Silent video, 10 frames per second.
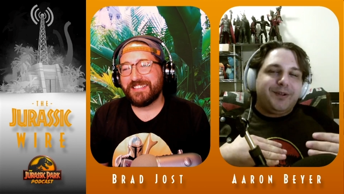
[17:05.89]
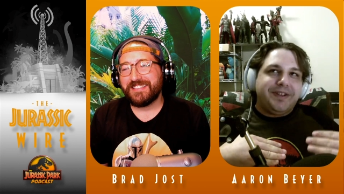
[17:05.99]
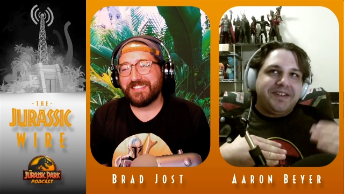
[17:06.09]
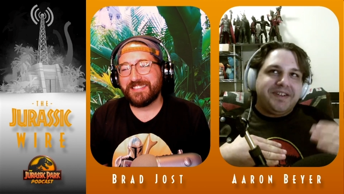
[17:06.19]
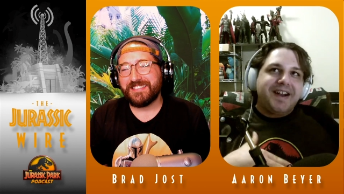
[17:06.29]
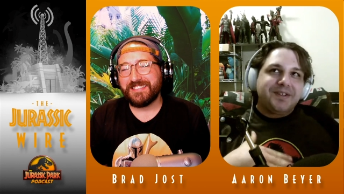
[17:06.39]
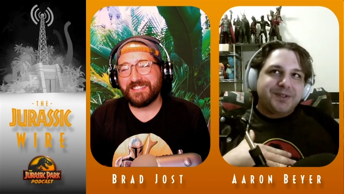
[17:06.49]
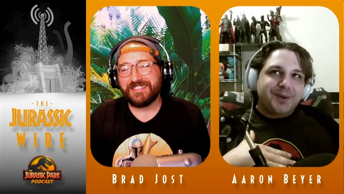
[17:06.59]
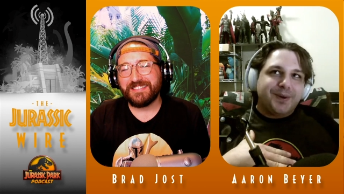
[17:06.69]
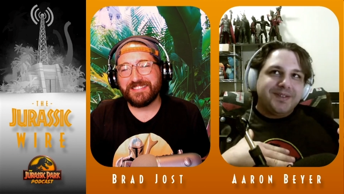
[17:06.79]
Speaker 1: not only
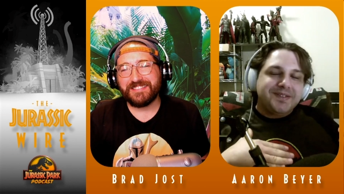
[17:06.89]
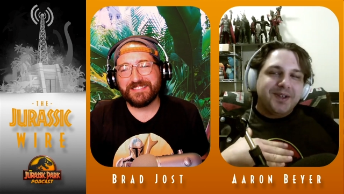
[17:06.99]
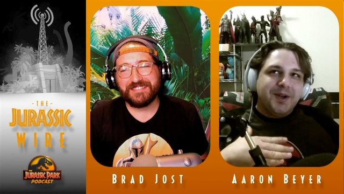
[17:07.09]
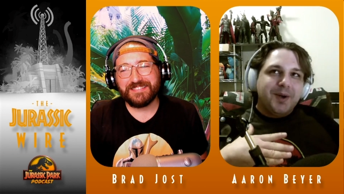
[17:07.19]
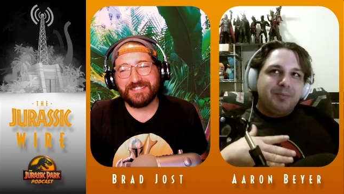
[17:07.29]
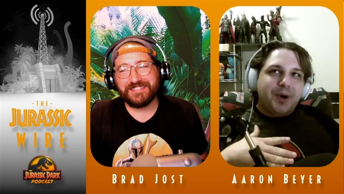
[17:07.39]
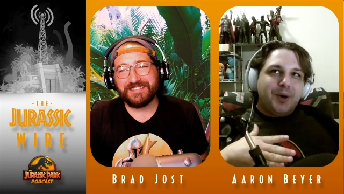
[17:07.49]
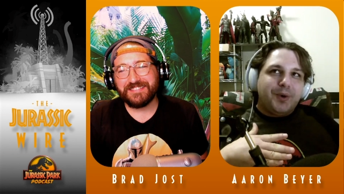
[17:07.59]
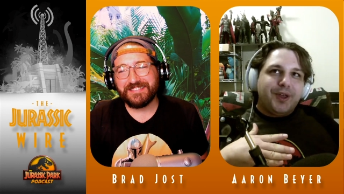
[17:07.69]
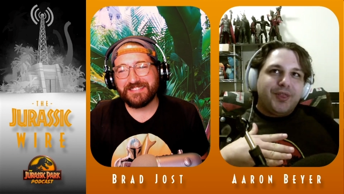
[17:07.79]
dinosaurs
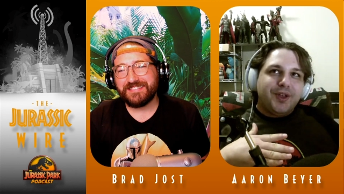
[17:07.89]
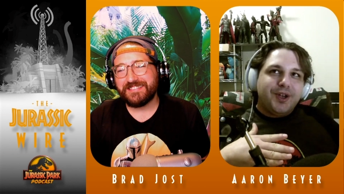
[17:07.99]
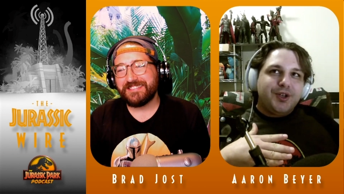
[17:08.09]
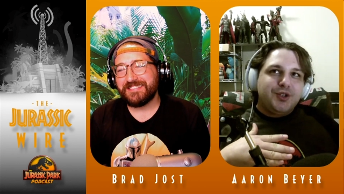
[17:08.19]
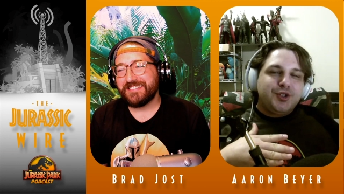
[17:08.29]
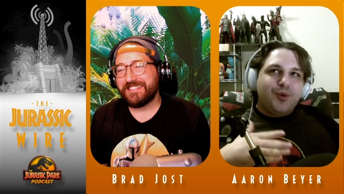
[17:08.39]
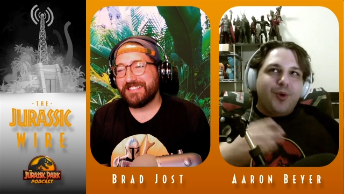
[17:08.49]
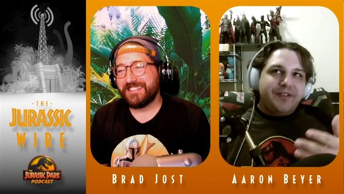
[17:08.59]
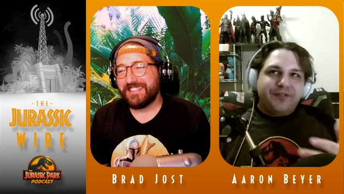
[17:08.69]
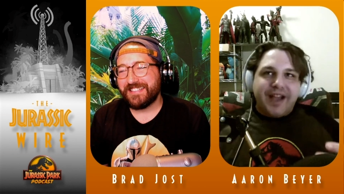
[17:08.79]
but with
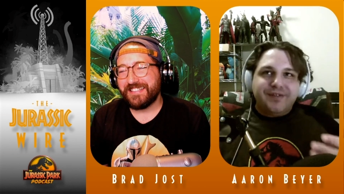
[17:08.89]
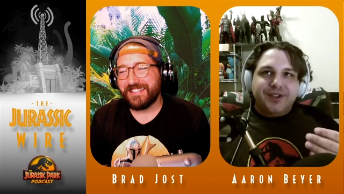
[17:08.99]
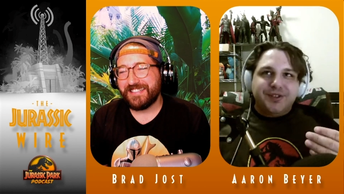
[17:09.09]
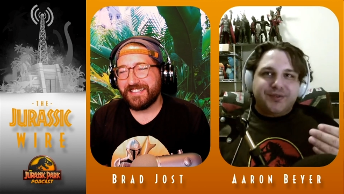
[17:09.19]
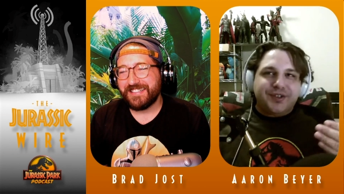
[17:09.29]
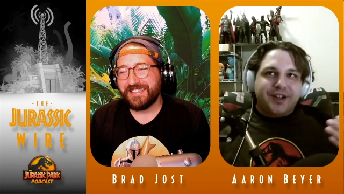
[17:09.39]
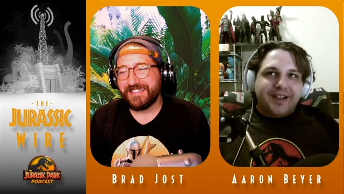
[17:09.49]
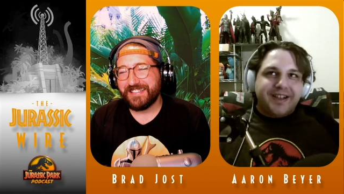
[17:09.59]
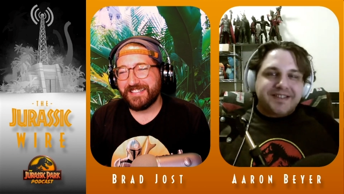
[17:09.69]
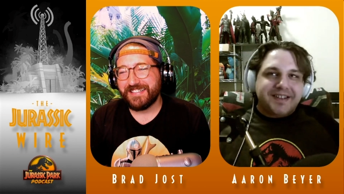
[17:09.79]
25 years of
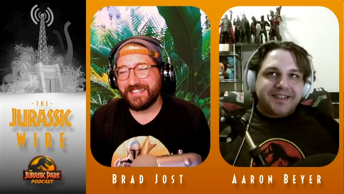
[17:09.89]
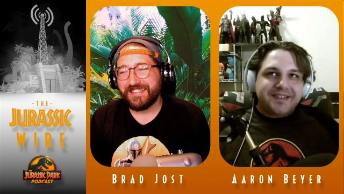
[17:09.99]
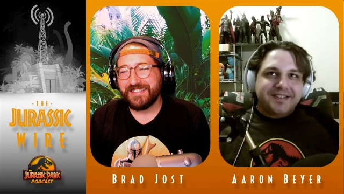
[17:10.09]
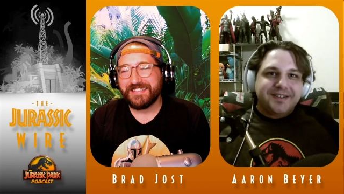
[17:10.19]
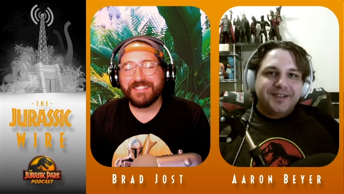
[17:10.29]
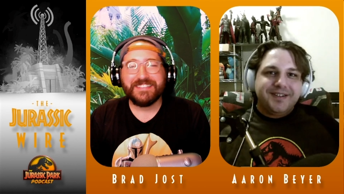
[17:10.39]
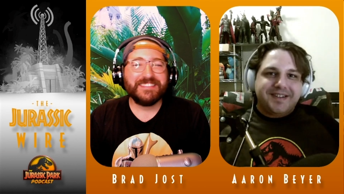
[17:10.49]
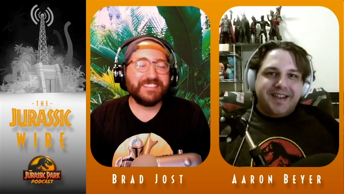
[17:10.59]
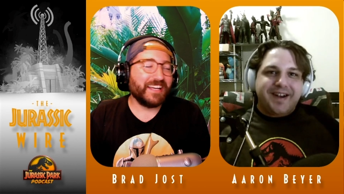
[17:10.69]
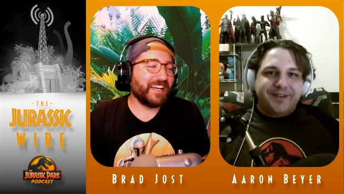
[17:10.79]
collecting
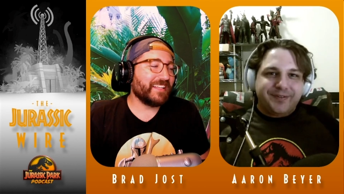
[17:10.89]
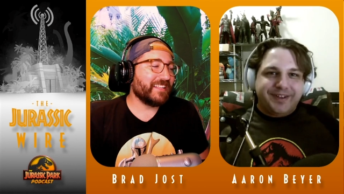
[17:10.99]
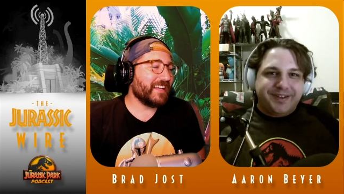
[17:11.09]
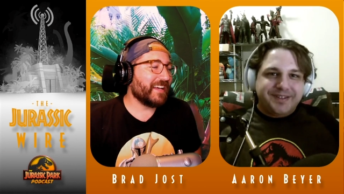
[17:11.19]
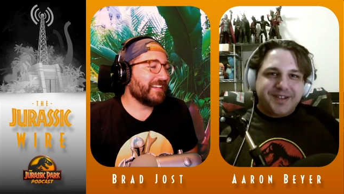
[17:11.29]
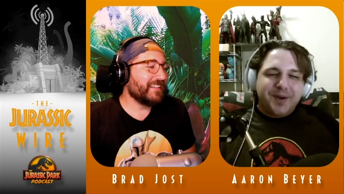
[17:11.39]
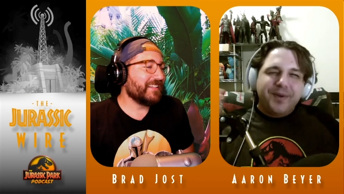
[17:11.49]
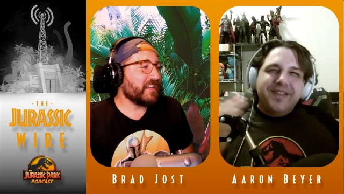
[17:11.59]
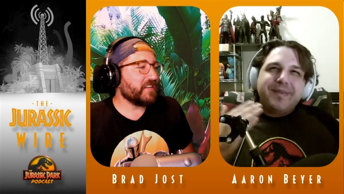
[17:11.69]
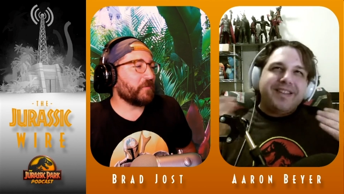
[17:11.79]
yeah, Kenner yeah. figures.
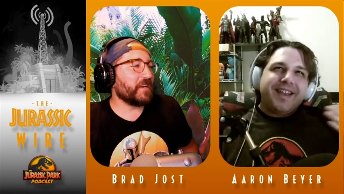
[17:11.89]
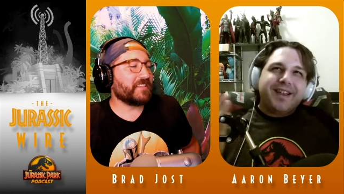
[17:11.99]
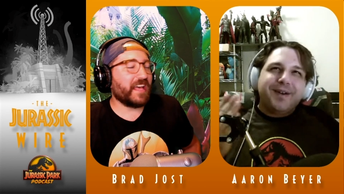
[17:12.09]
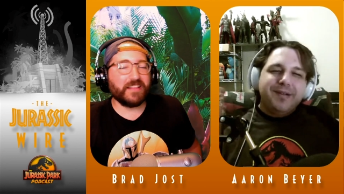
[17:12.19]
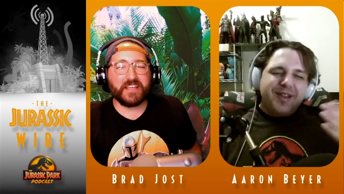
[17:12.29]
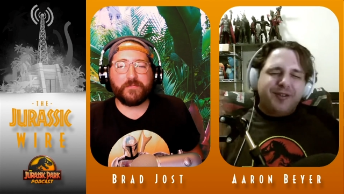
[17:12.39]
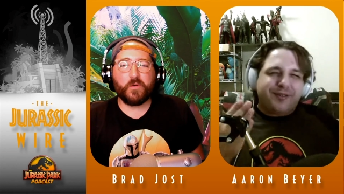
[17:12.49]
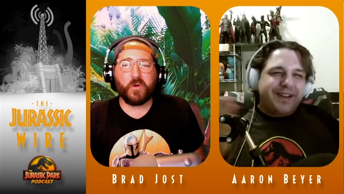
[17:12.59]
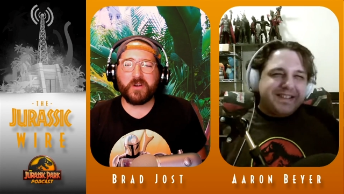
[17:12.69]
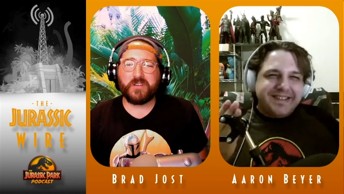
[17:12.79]
Speaker 2: What is that like
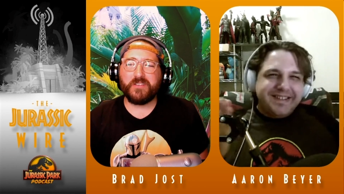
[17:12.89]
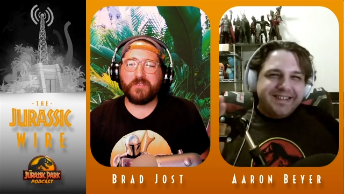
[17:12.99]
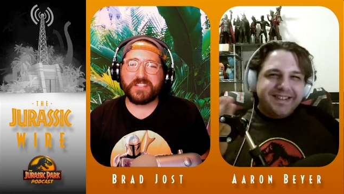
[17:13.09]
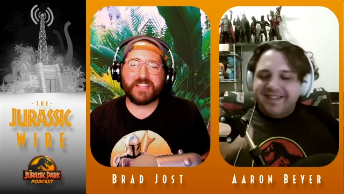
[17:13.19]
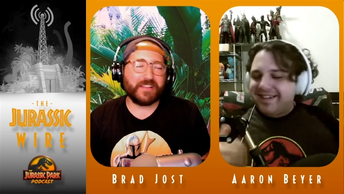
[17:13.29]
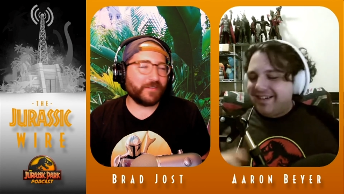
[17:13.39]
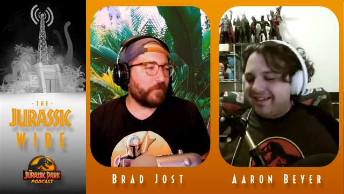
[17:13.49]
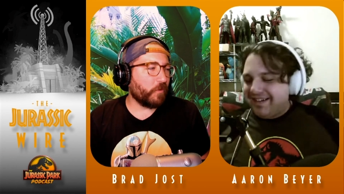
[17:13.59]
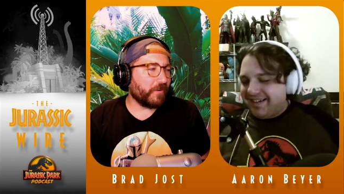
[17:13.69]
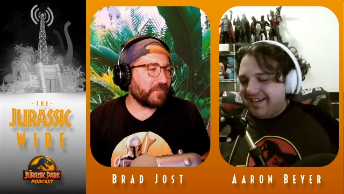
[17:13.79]
four? Crazy. What is that like
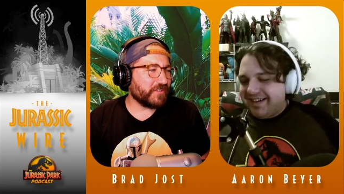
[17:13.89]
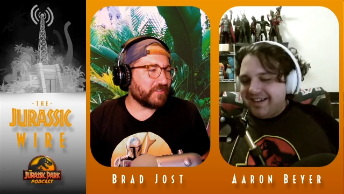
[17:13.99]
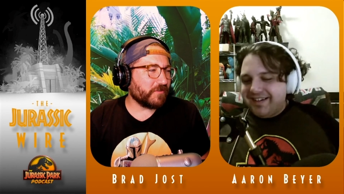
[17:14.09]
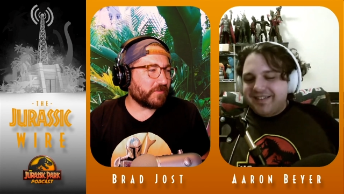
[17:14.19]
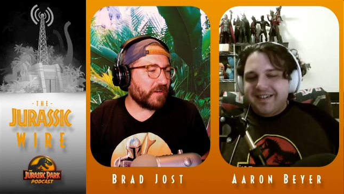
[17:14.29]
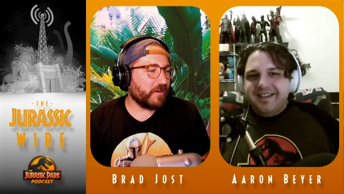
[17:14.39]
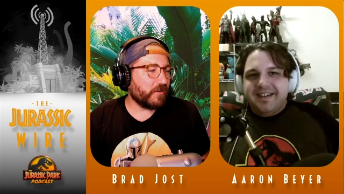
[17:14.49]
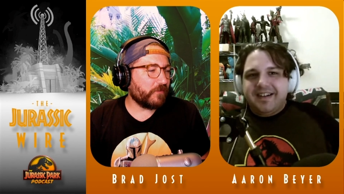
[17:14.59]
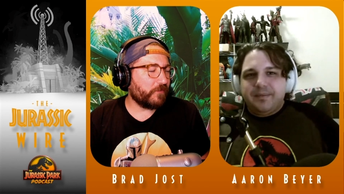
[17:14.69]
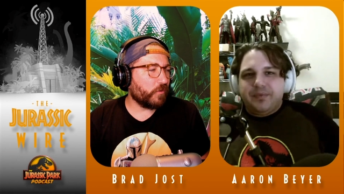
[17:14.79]
four inches or so,
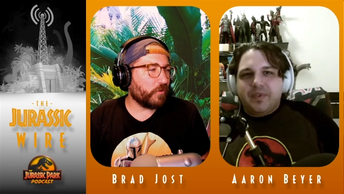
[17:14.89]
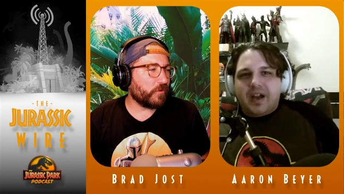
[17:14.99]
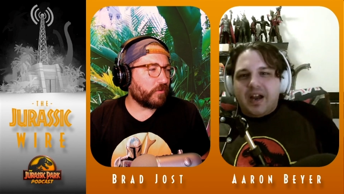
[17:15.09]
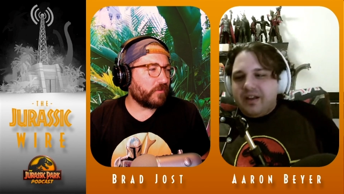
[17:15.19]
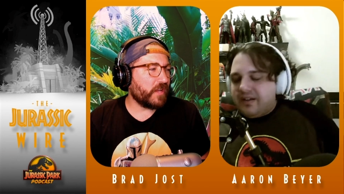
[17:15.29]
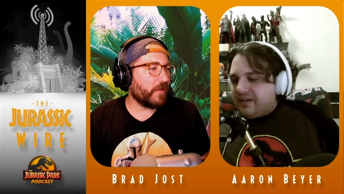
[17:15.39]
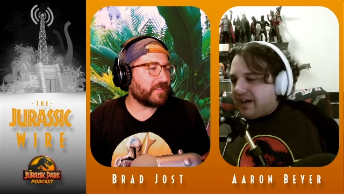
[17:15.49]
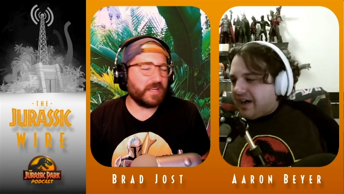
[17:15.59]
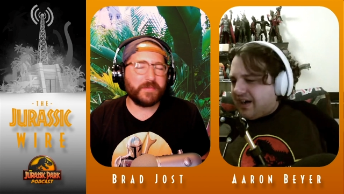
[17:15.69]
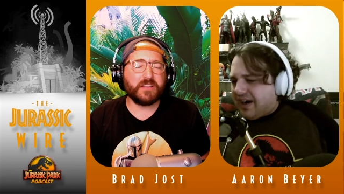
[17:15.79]
or four? No, that's
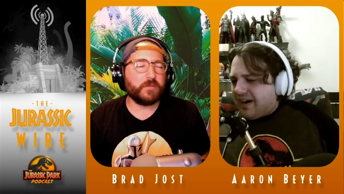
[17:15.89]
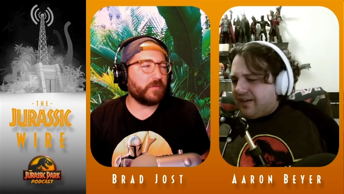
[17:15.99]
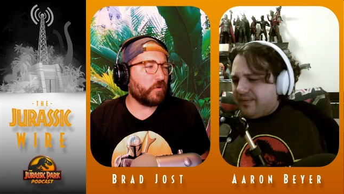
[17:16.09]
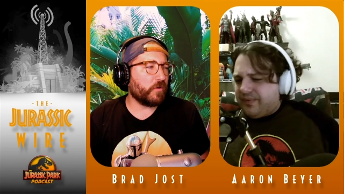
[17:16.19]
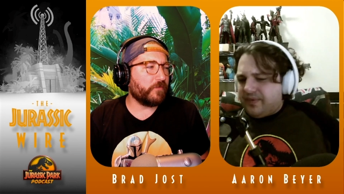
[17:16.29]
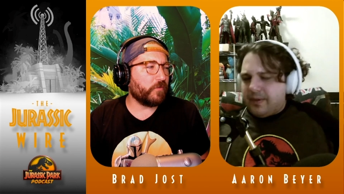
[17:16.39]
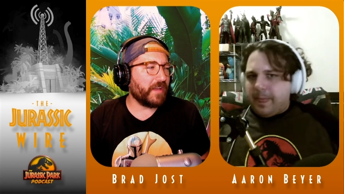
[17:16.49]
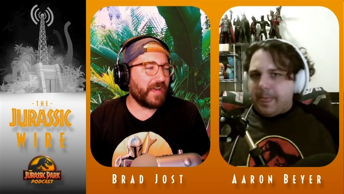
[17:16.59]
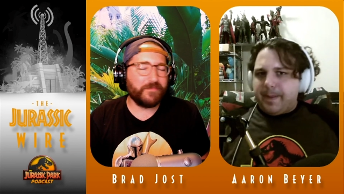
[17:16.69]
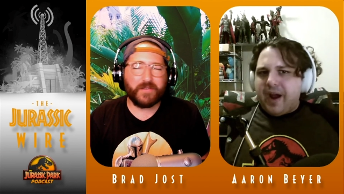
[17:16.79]
got to be a little bit more. Four and
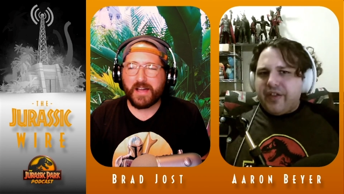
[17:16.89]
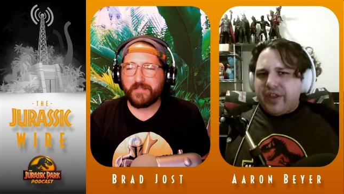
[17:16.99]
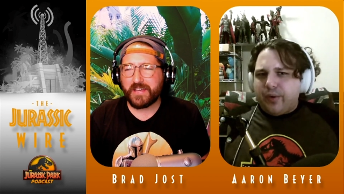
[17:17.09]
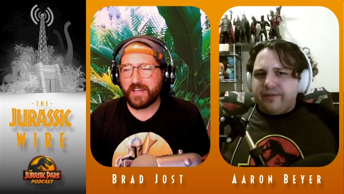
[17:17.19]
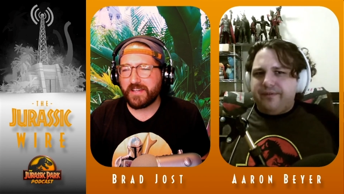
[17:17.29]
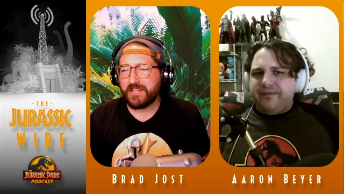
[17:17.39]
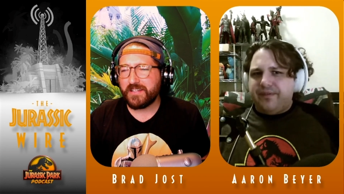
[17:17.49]
a half, five. Yeah,